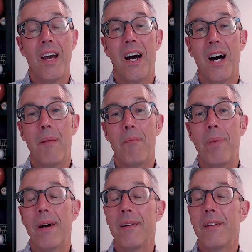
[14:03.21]
Uh,
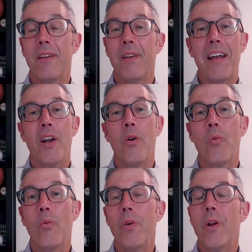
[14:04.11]
but I know
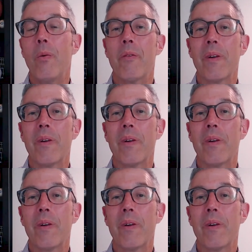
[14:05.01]
we don't want to